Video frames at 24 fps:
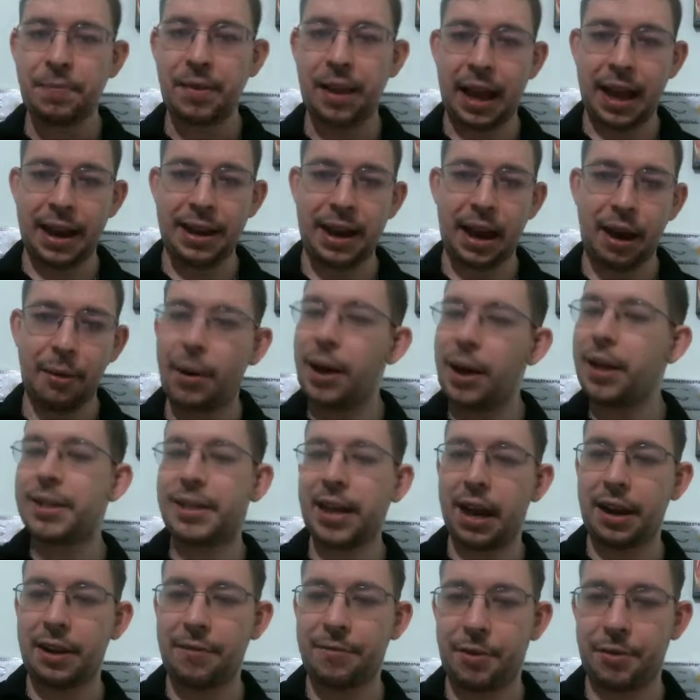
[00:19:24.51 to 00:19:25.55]
And well
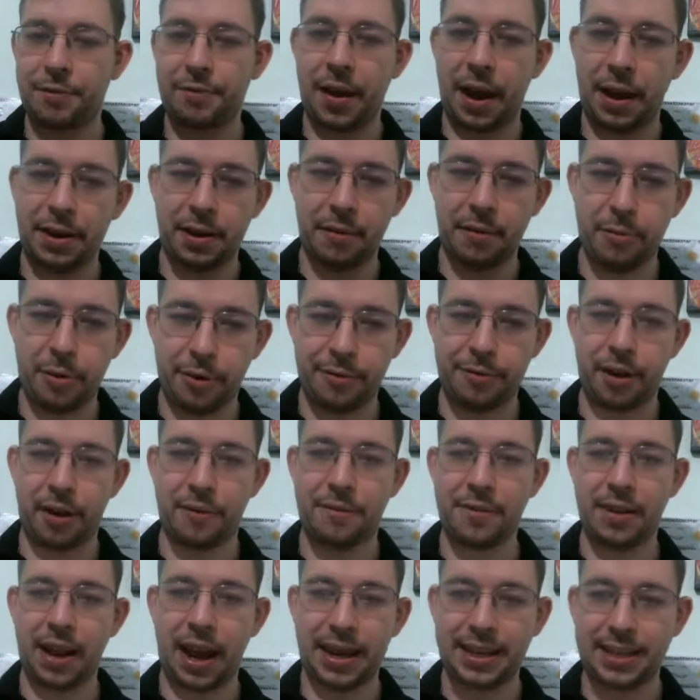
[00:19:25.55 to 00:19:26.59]
done if you found the move of
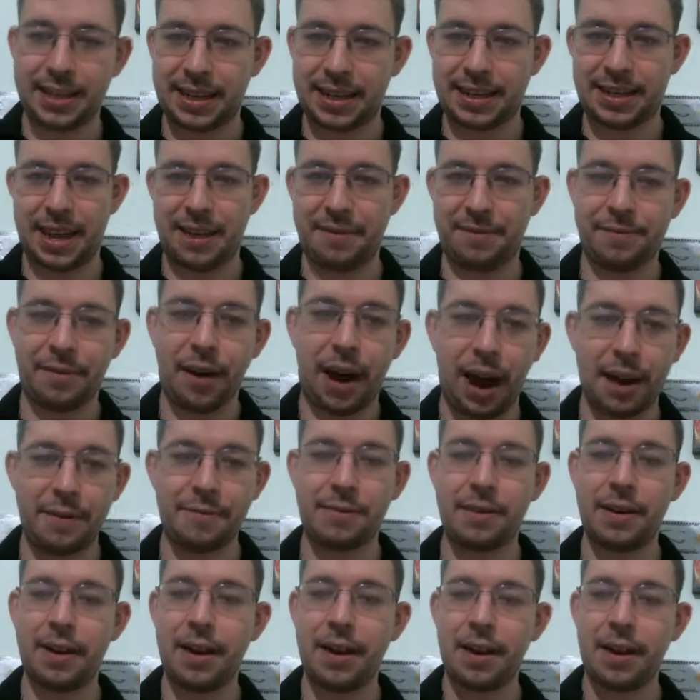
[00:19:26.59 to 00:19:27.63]
knight to d5. I
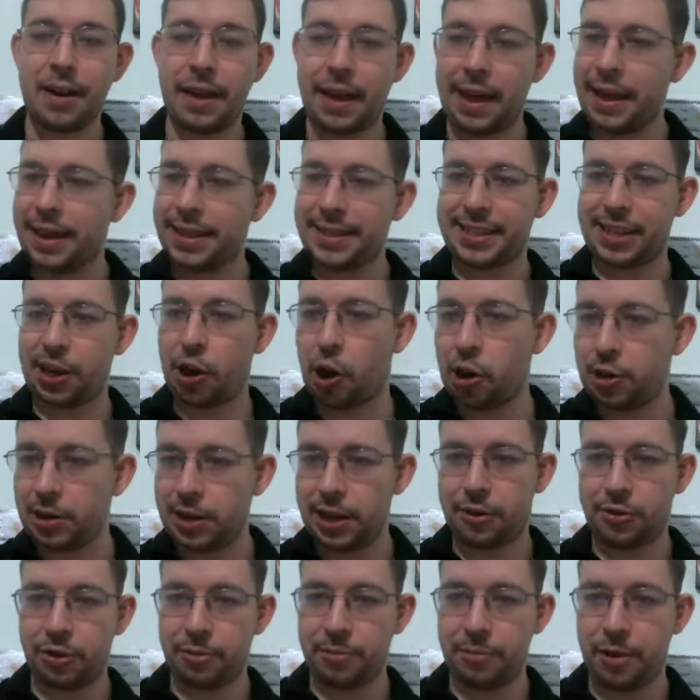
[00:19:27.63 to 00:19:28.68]
think it's the only
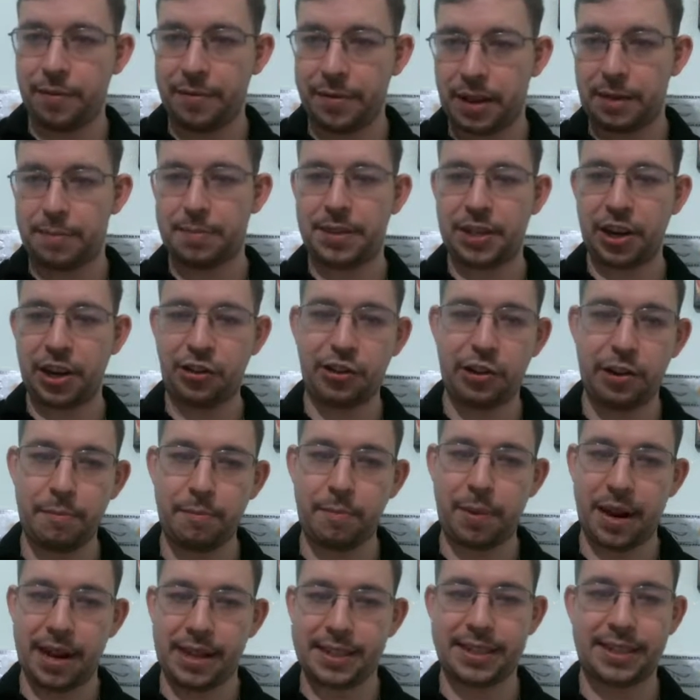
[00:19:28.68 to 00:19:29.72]
good move in the position,
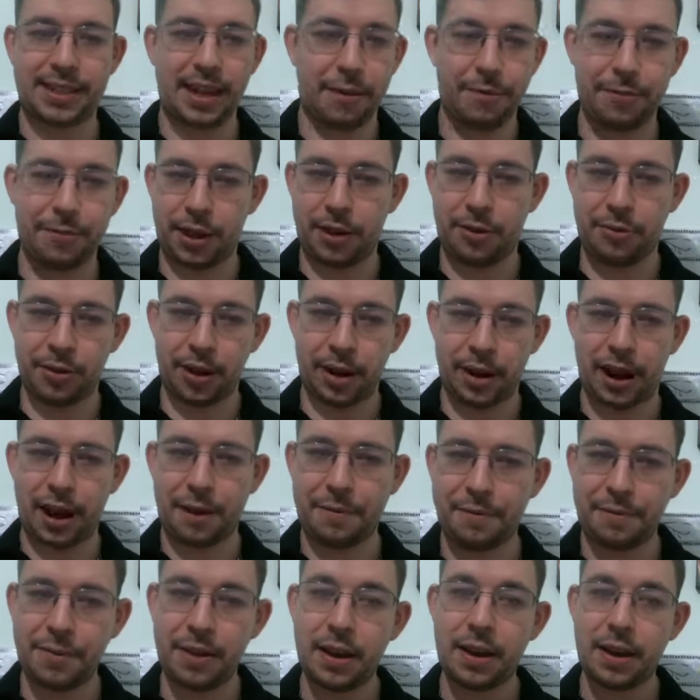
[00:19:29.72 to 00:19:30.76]
but it is definitely good
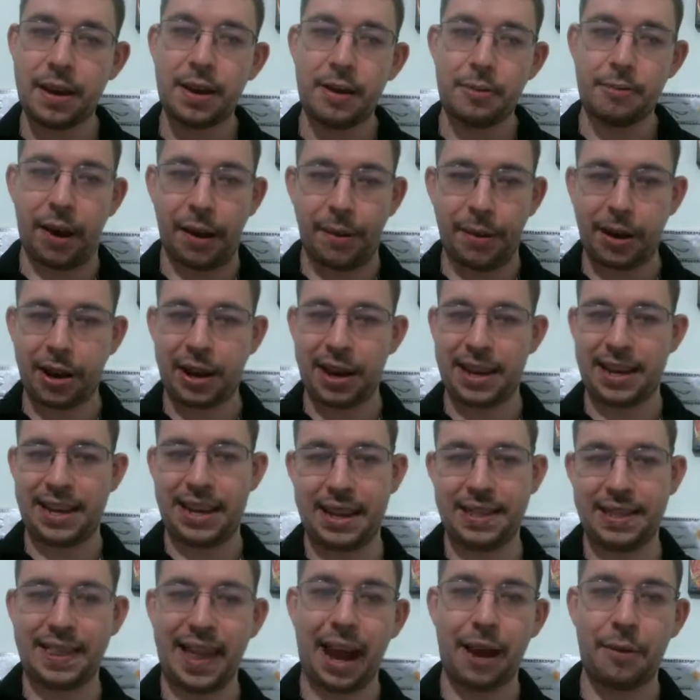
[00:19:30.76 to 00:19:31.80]
enough where we're going to
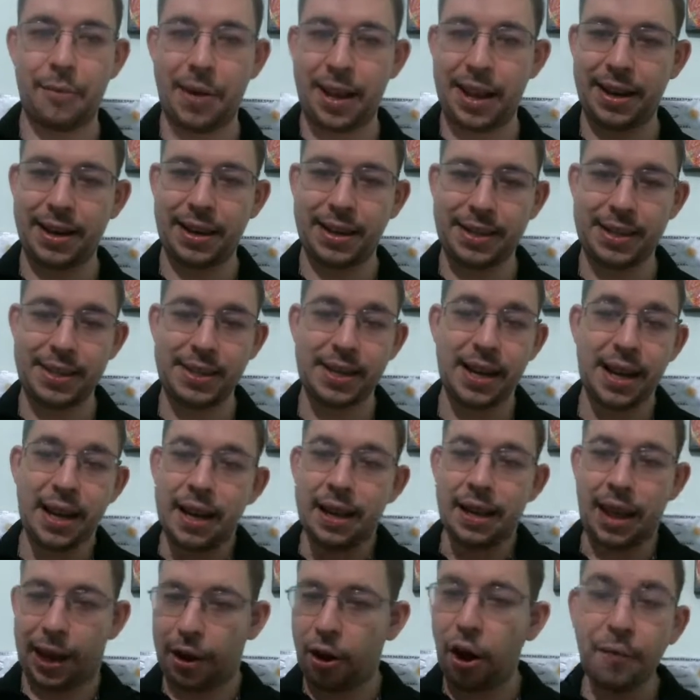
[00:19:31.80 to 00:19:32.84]
hit that weakness.
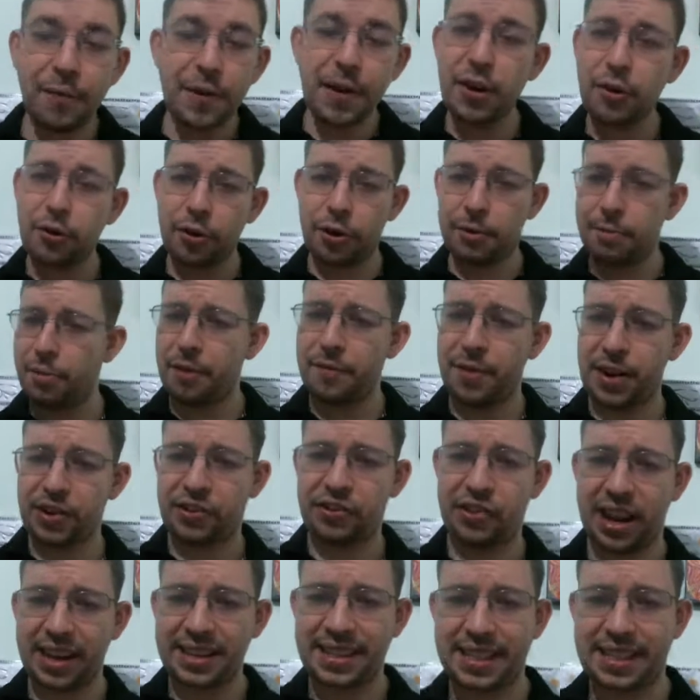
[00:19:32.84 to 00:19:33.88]
Like, often a good move in
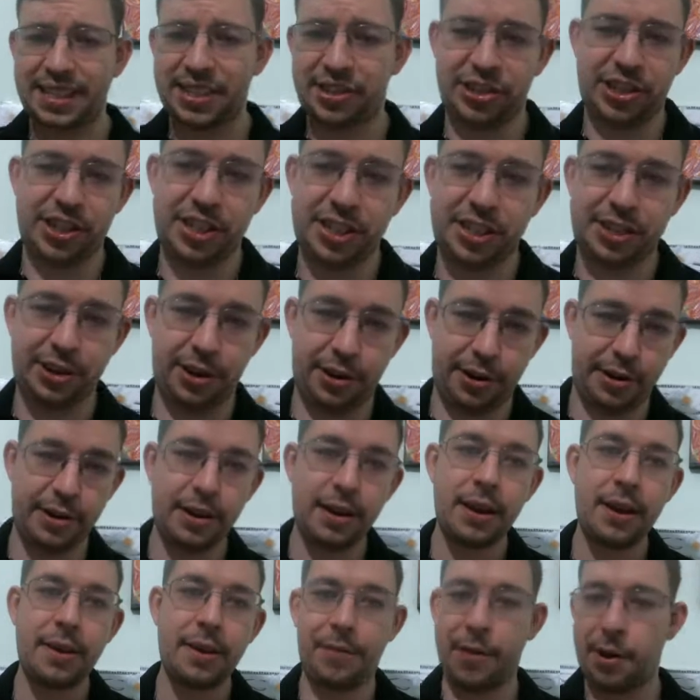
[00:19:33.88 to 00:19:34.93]
chess is just to
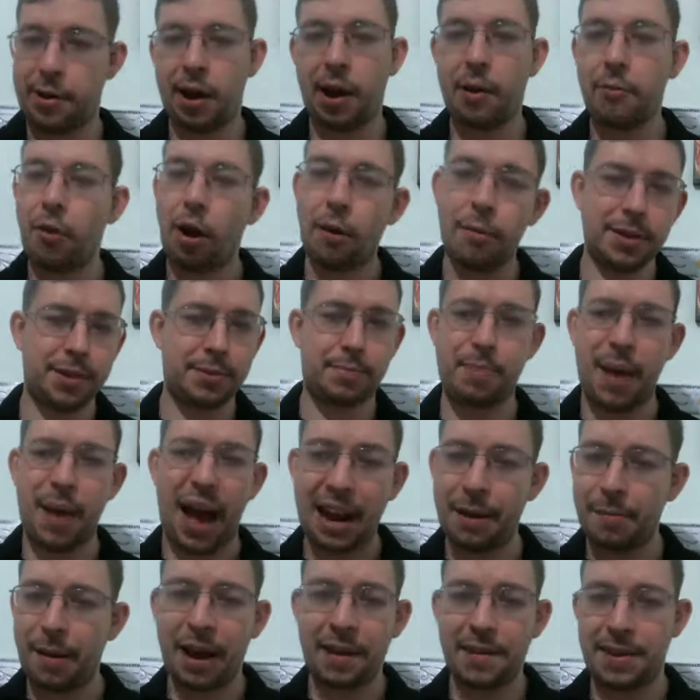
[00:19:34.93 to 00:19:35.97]
figure out what was
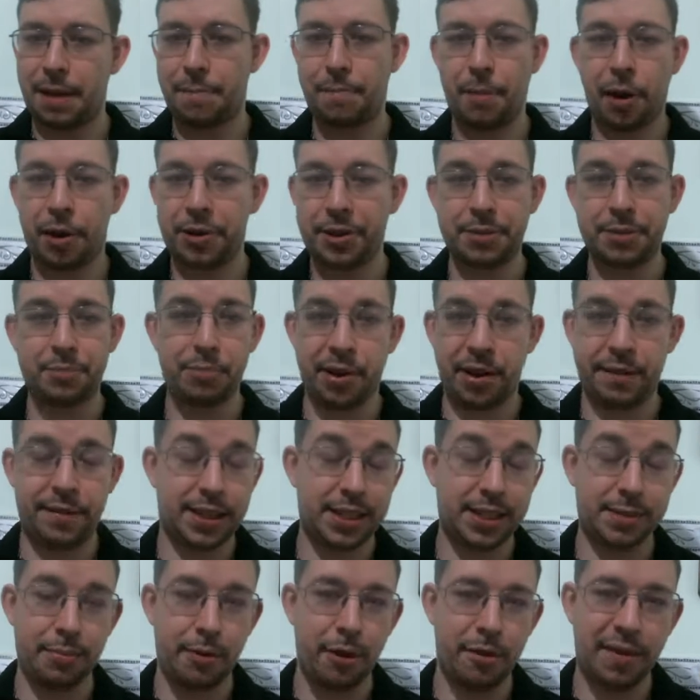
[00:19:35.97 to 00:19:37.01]
bad about the opponent's
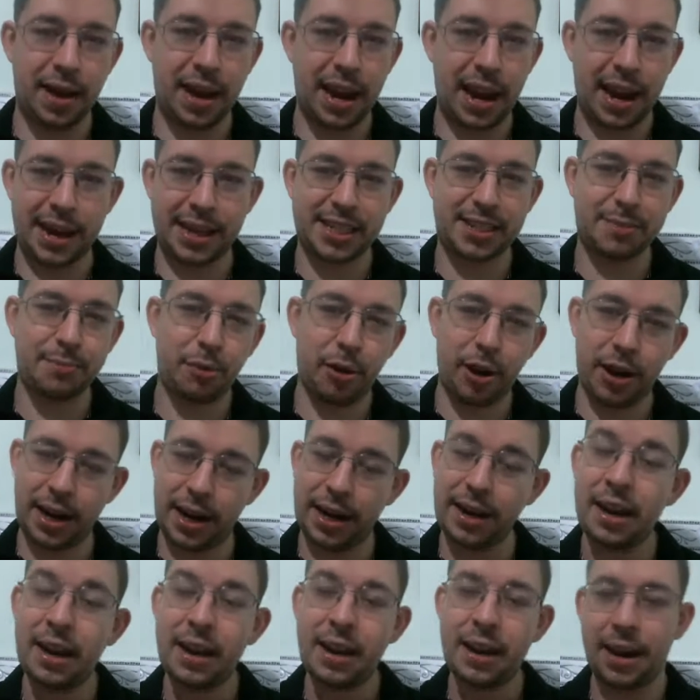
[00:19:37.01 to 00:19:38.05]
previous move and then exploit
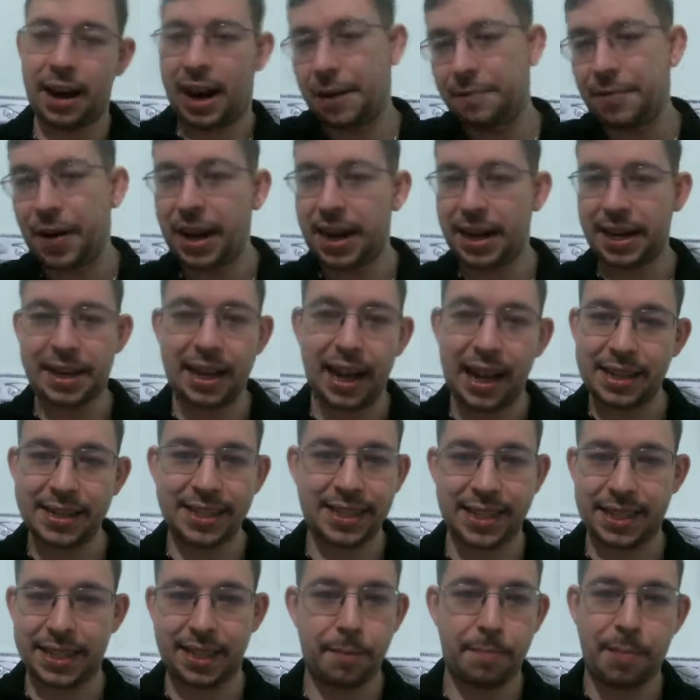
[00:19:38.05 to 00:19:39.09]
it. And I find that
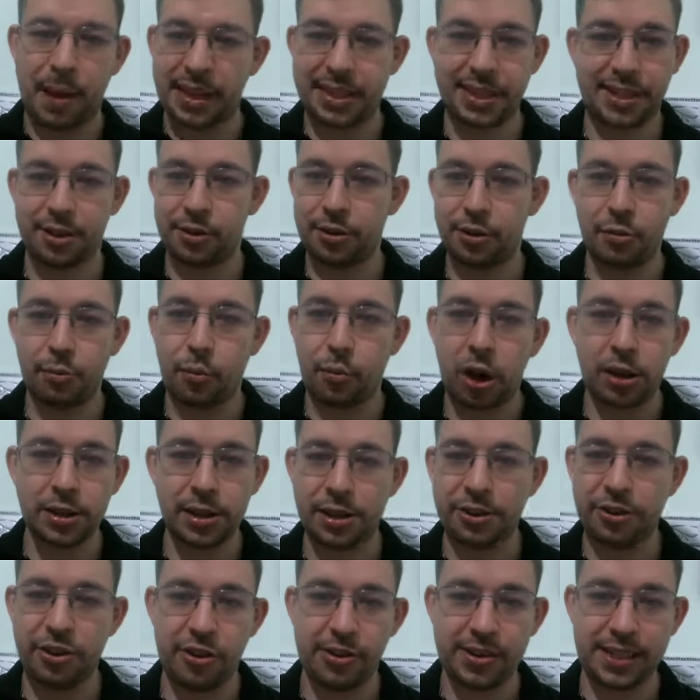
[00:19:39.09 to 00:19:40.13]
Carlsen is the best in the world
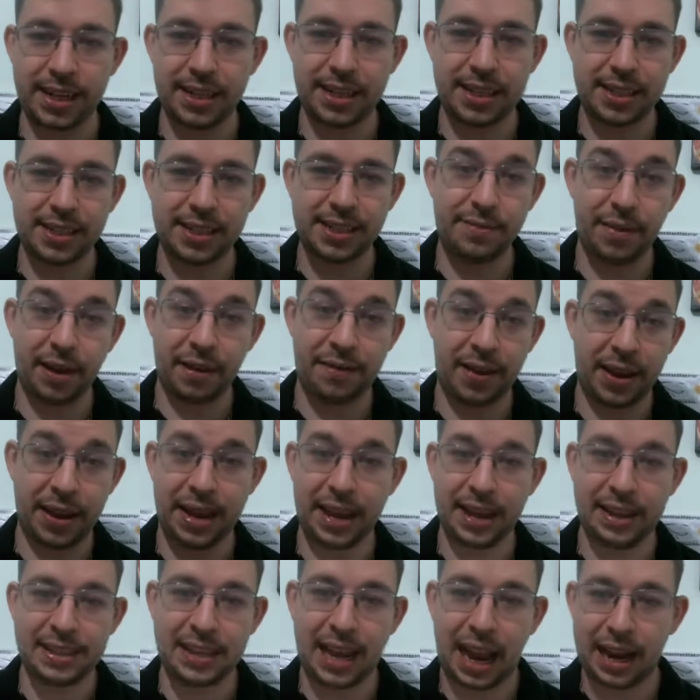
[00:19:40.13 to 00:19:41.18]
at using this
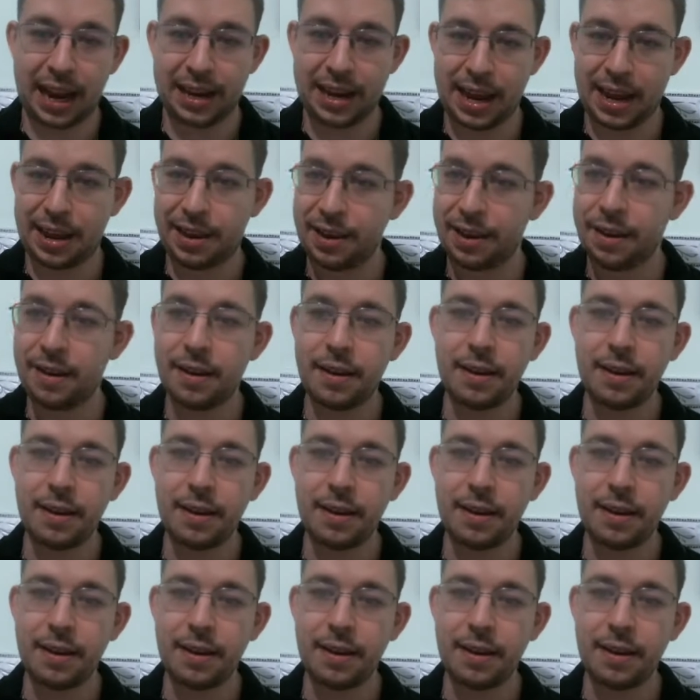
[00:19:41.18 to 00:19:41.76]
thinking technique.